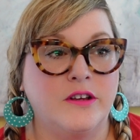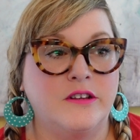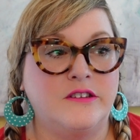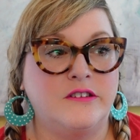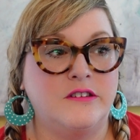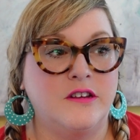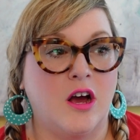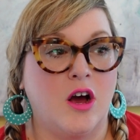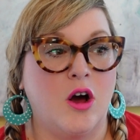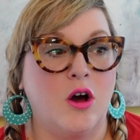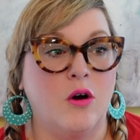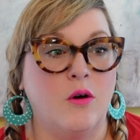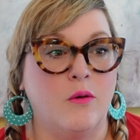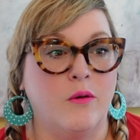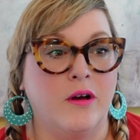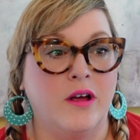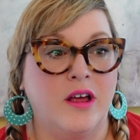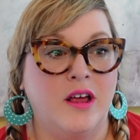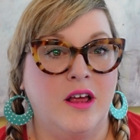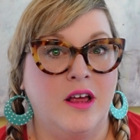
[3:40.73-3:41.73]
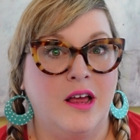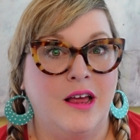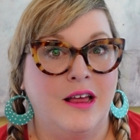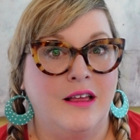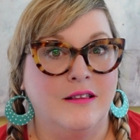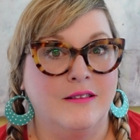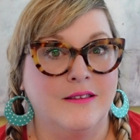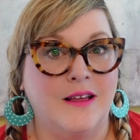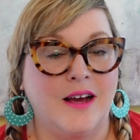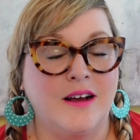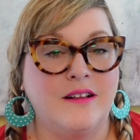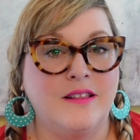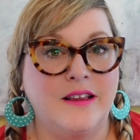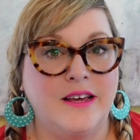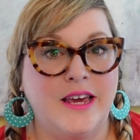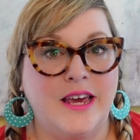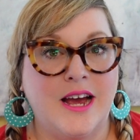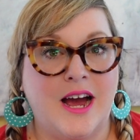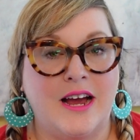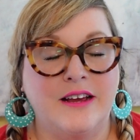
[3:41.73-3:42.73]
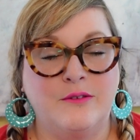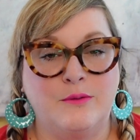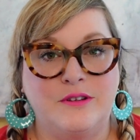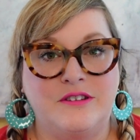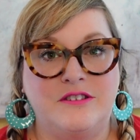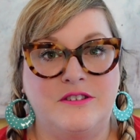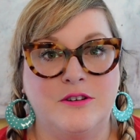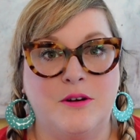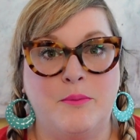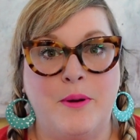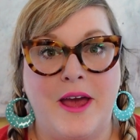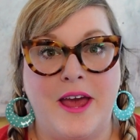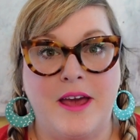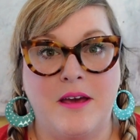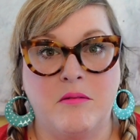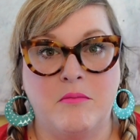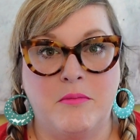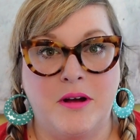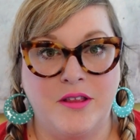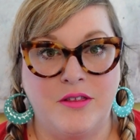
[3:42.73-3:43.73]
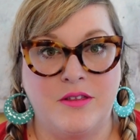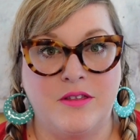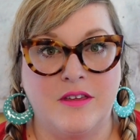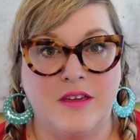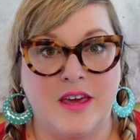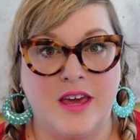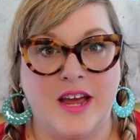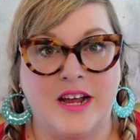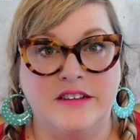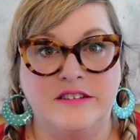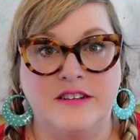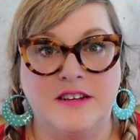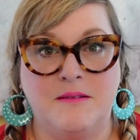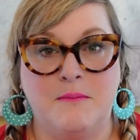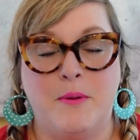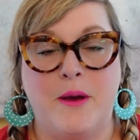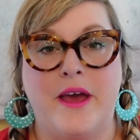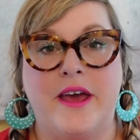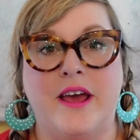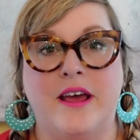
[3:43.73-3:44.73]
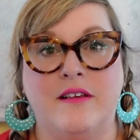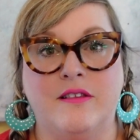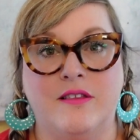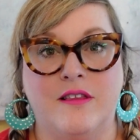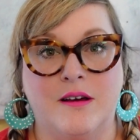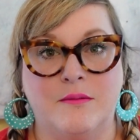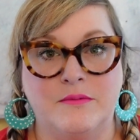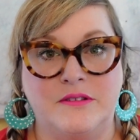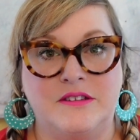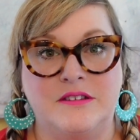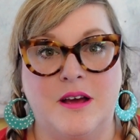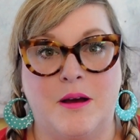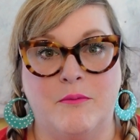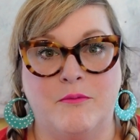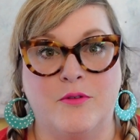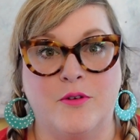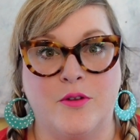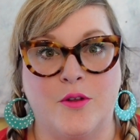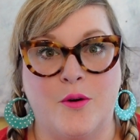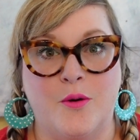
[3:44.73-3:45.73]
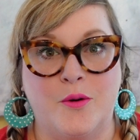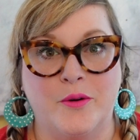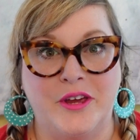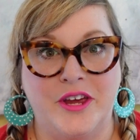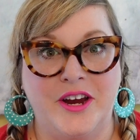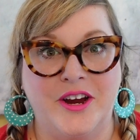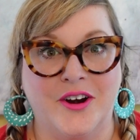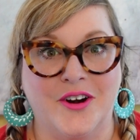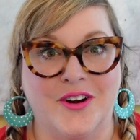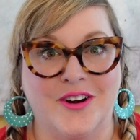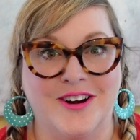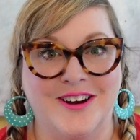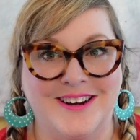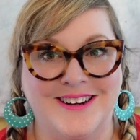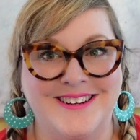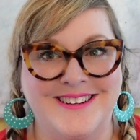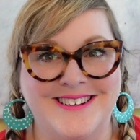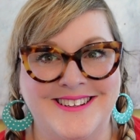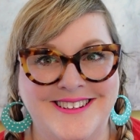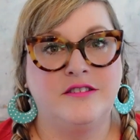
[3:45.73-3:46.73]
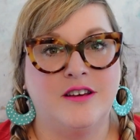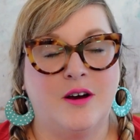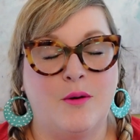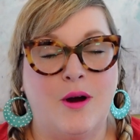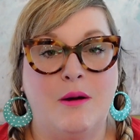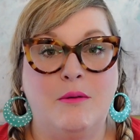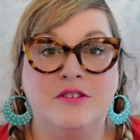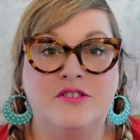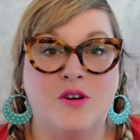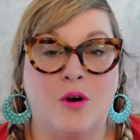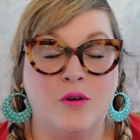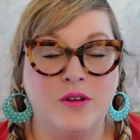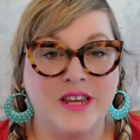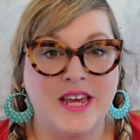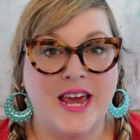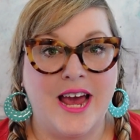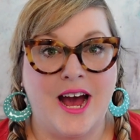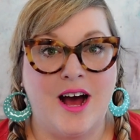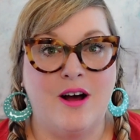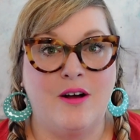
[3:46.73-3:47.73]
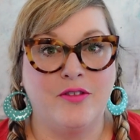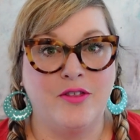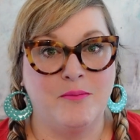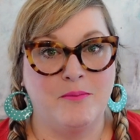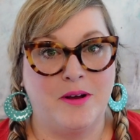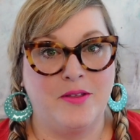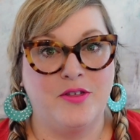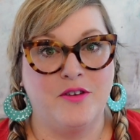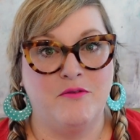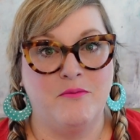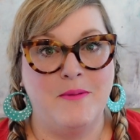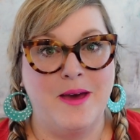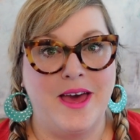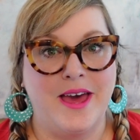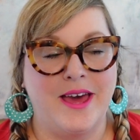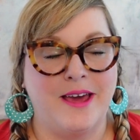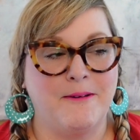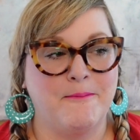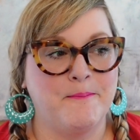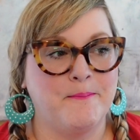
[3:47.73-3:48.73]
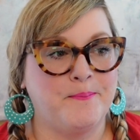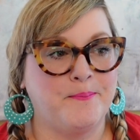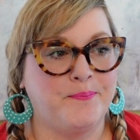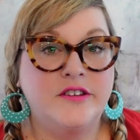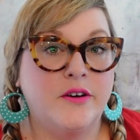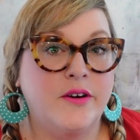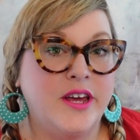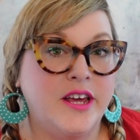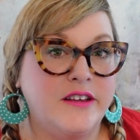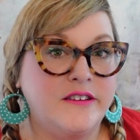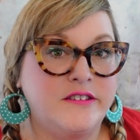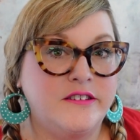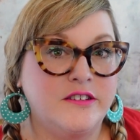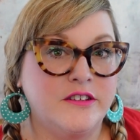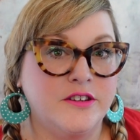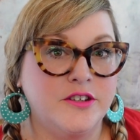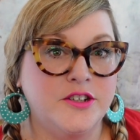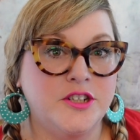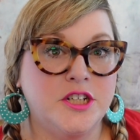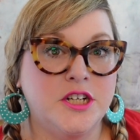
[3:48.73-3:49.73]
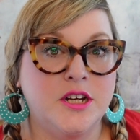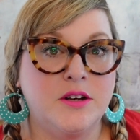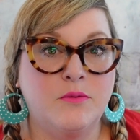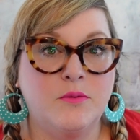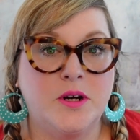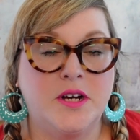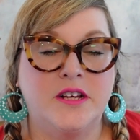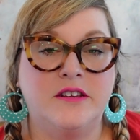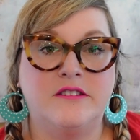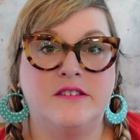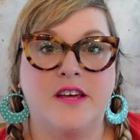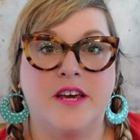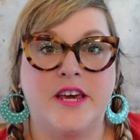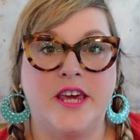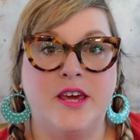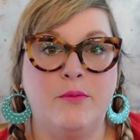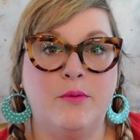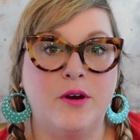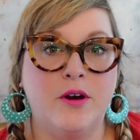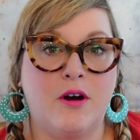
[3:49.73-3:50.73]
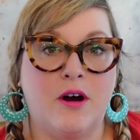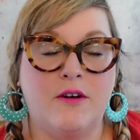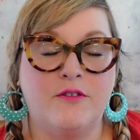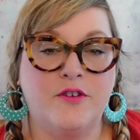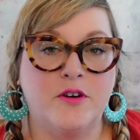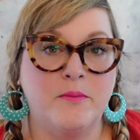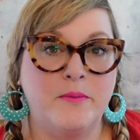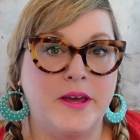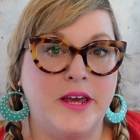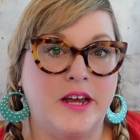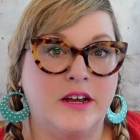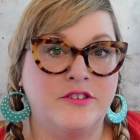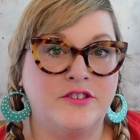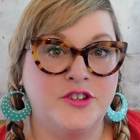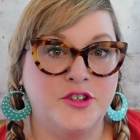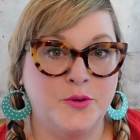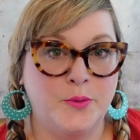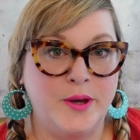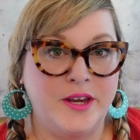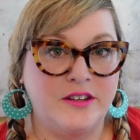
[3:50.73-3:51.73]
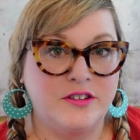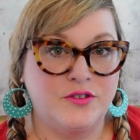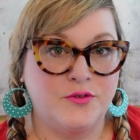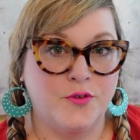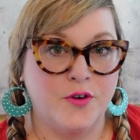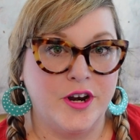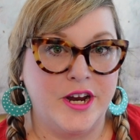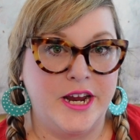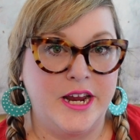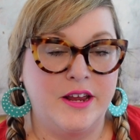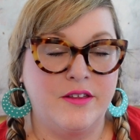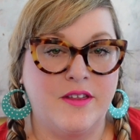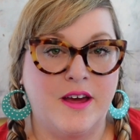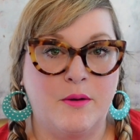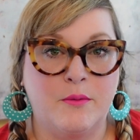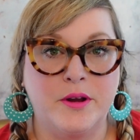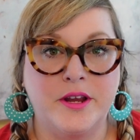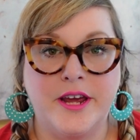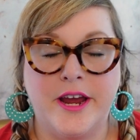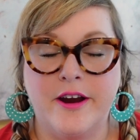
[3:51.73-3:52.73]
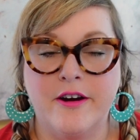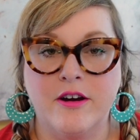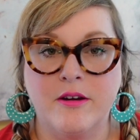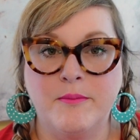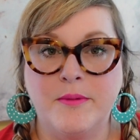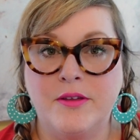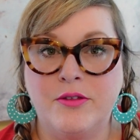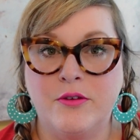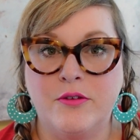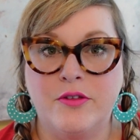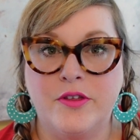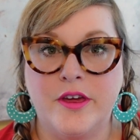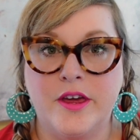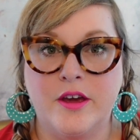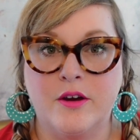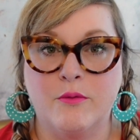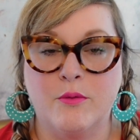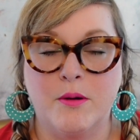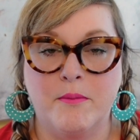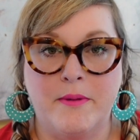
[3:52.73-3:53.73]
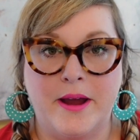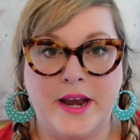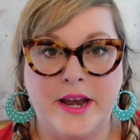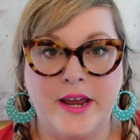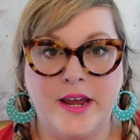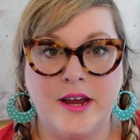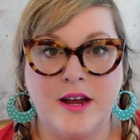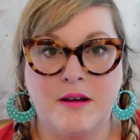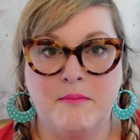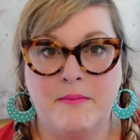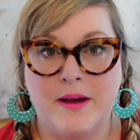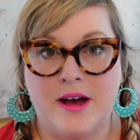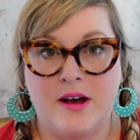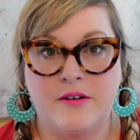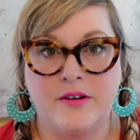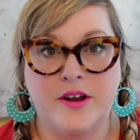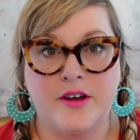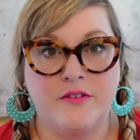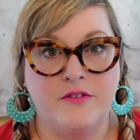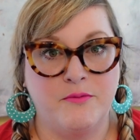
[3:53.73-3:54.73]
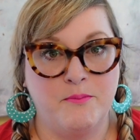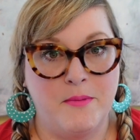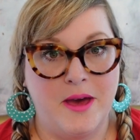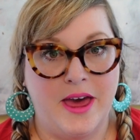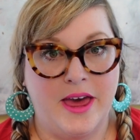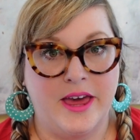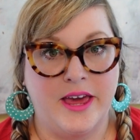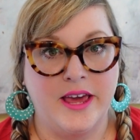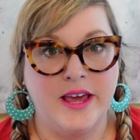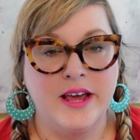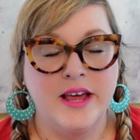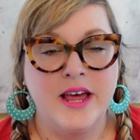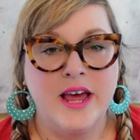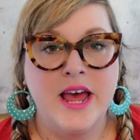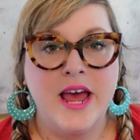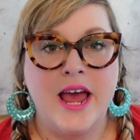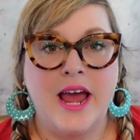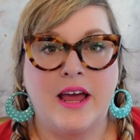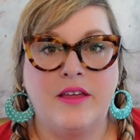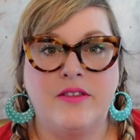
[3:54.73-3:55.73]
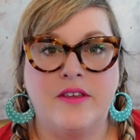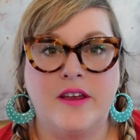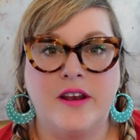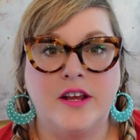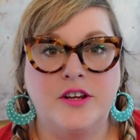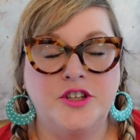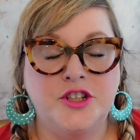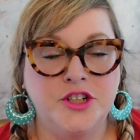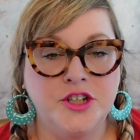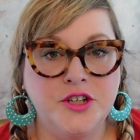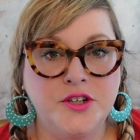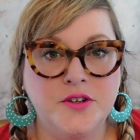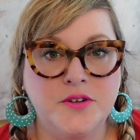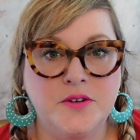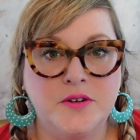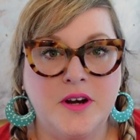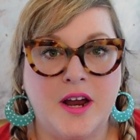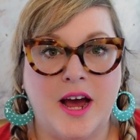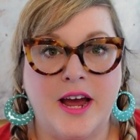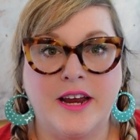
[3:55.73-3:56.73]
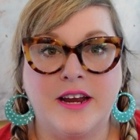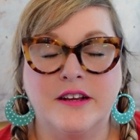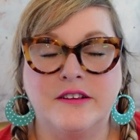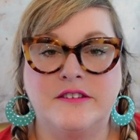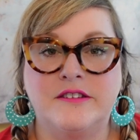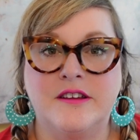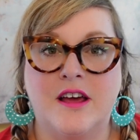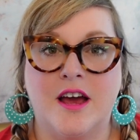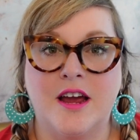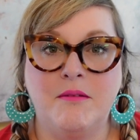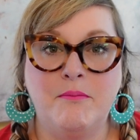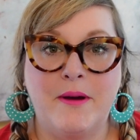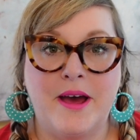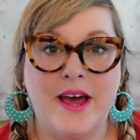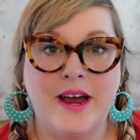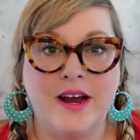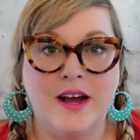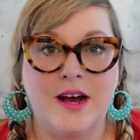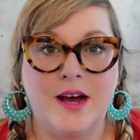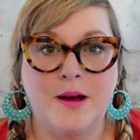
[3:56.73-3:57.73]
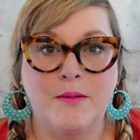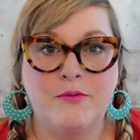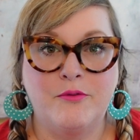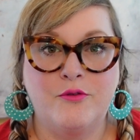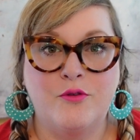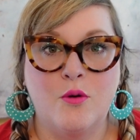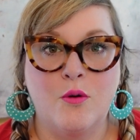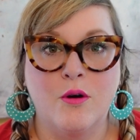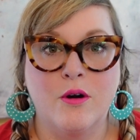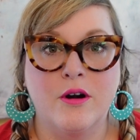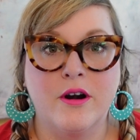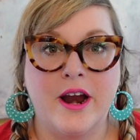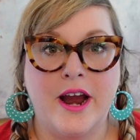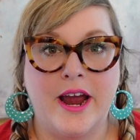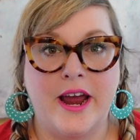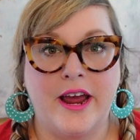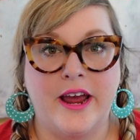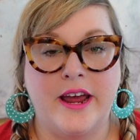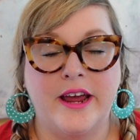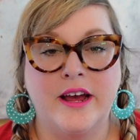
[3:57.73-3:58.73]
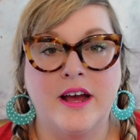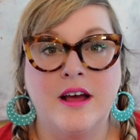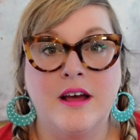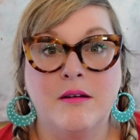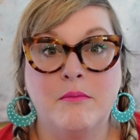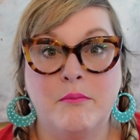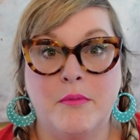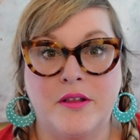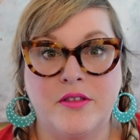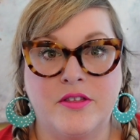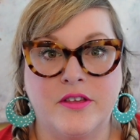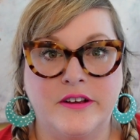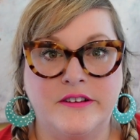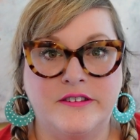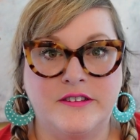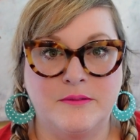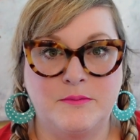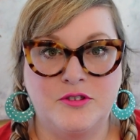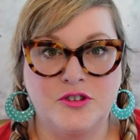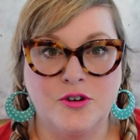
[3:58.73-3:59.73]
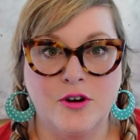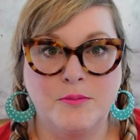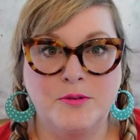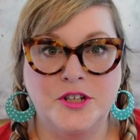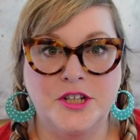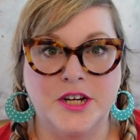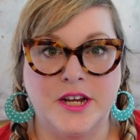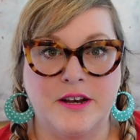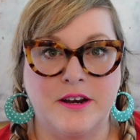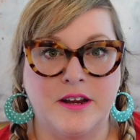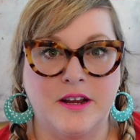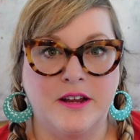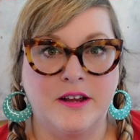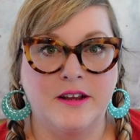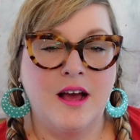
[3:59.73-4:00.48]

So luckily I was still paying monthly and didn't pay a lump sum for the whole year. So I was only out the month of May. So his solution was that he would offer me two weeks free that would carry me through the remaining amount of May. And then in June, I could sign back up for a monthly subscription.